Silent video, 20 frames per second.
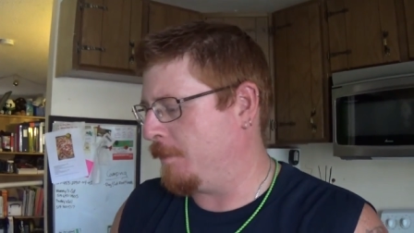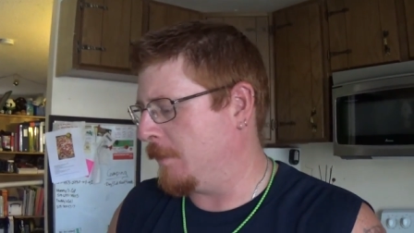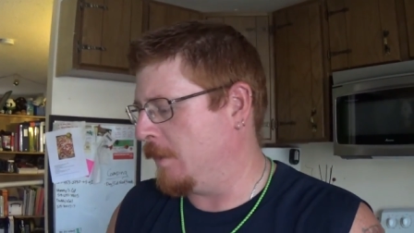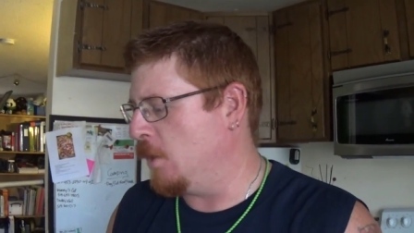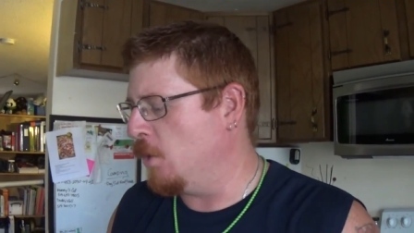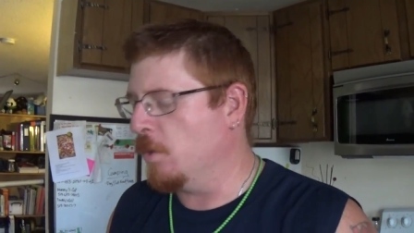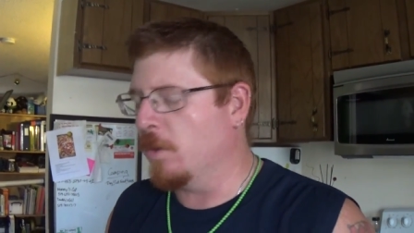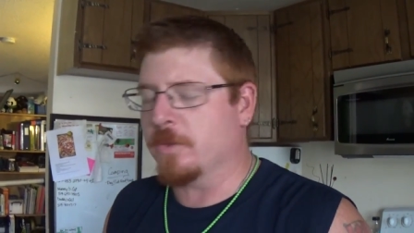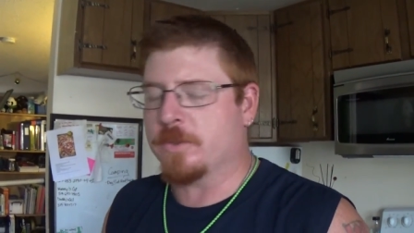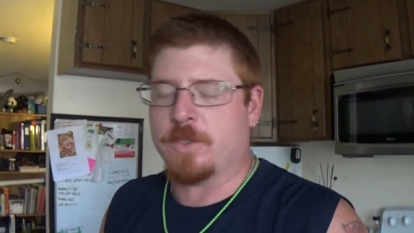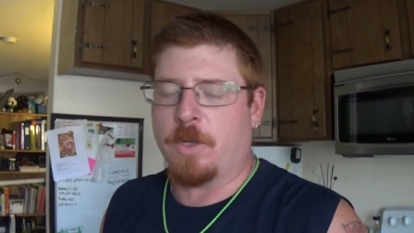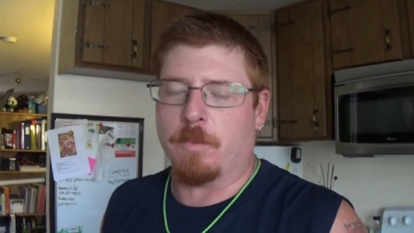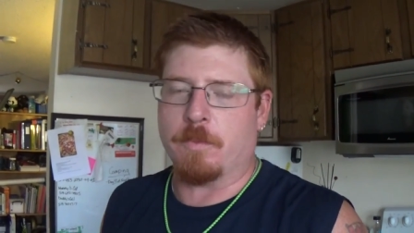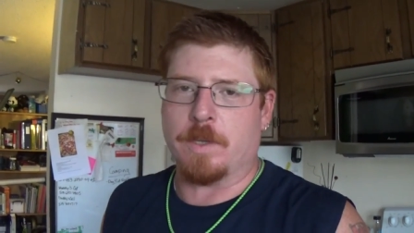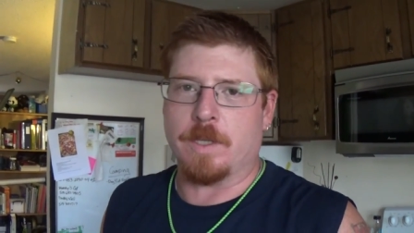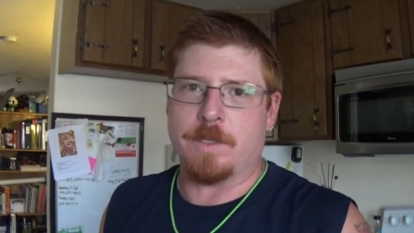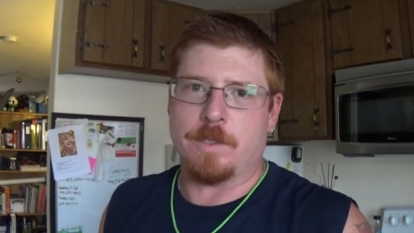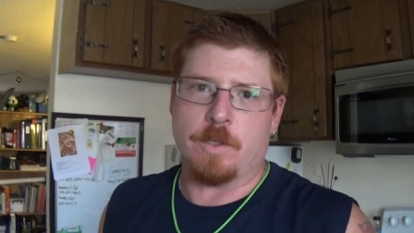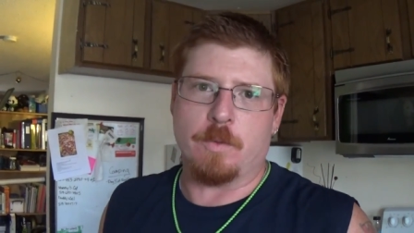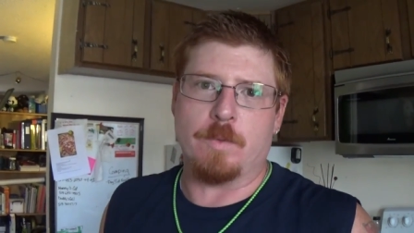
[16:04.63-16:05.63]
noodles don't
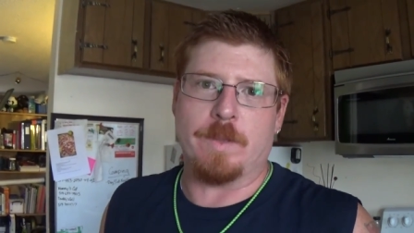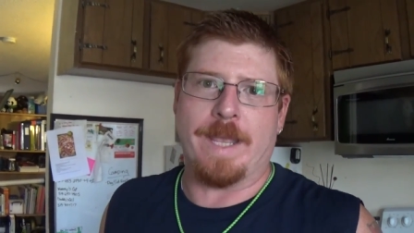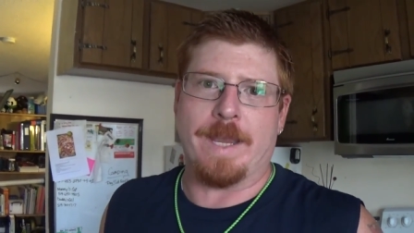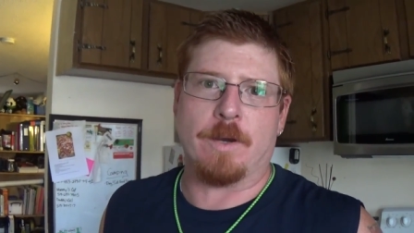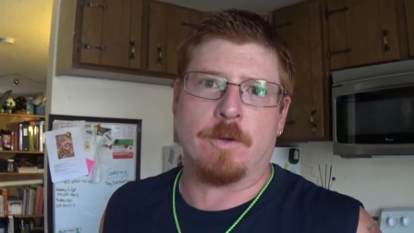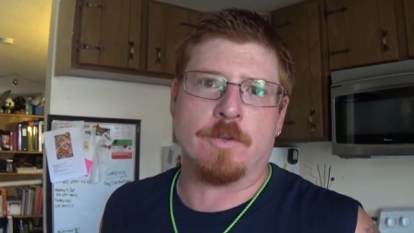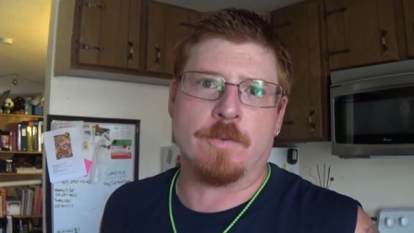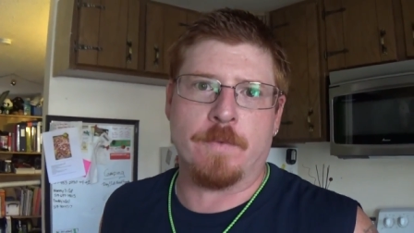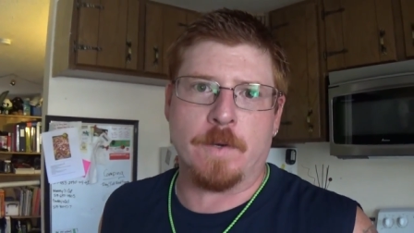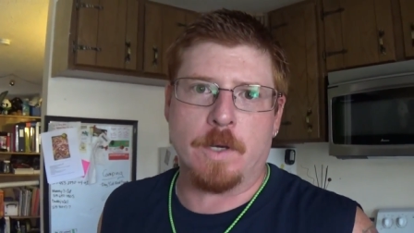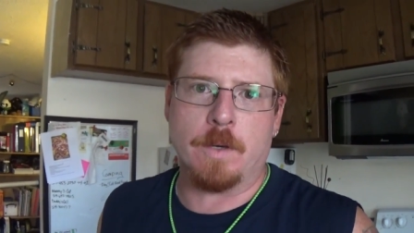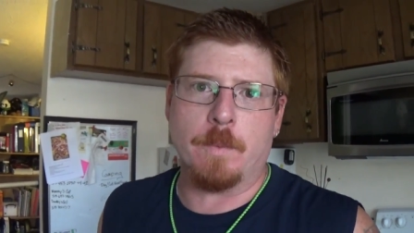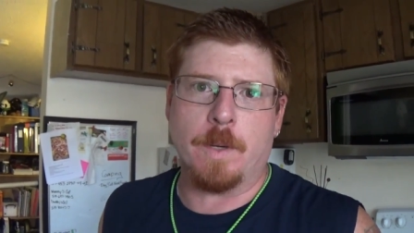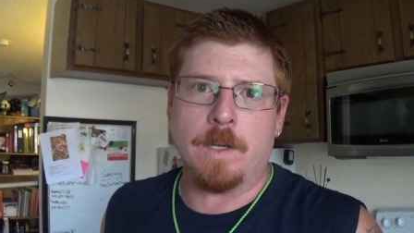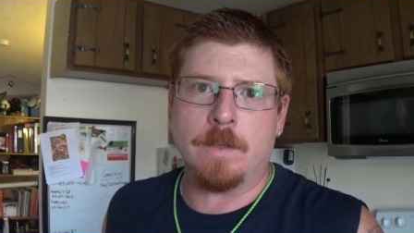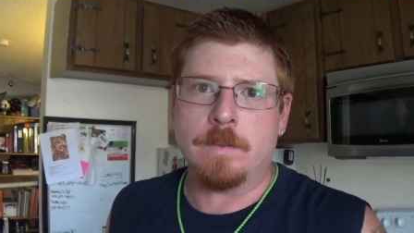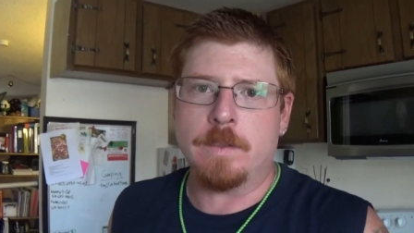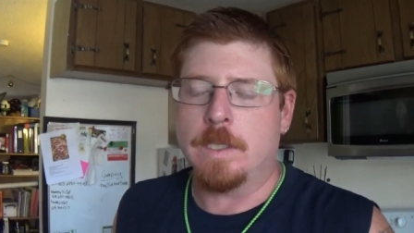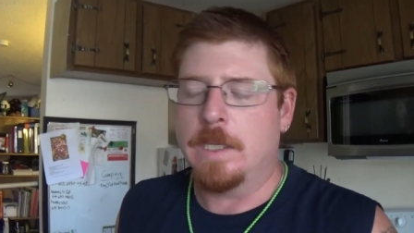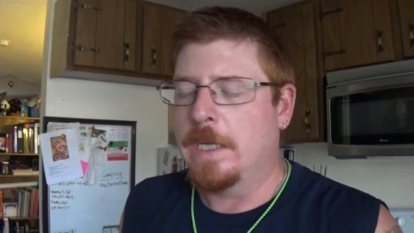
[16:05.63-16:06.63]
really do layers very
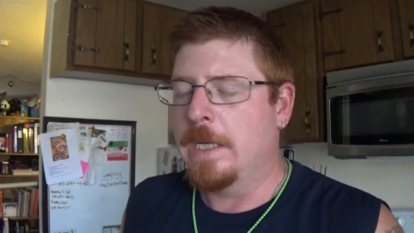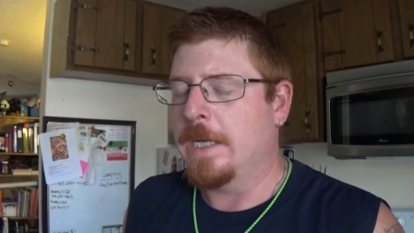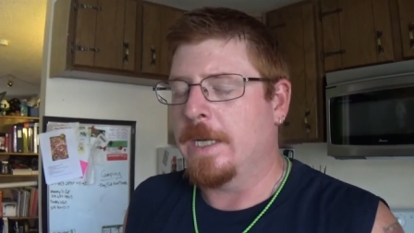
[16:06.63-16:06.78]
well